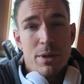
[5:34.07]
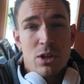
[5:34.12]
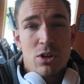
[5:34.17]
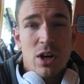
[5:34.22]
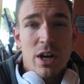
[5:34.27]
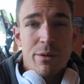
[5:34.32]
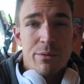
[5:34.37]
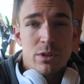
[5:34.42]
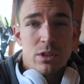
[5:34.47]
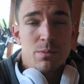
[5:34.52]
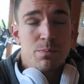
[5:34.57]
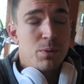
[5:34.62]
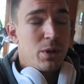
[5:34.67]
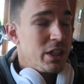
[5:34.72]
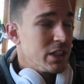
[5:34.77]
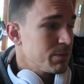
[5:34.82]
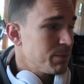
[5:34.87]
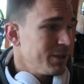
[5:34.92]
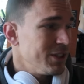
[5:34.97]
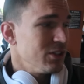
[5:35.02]
be great with
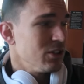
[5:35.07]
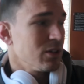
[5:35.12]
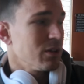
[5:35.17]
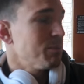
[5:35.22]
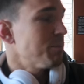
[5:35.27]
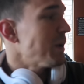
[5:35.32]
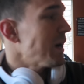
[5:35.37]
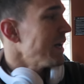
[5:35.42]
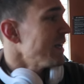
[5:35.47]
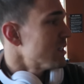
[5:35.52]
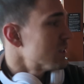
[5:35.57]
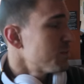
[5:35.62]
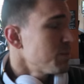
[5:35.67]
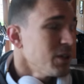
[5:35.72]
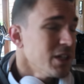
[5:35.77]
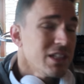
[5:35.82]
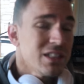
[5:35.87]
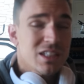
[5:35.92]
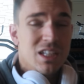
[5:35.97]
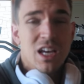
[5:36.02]
sprints, but doing bike
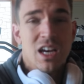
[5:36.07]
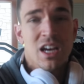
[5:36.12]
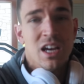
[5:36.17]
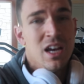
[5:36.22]
sprints,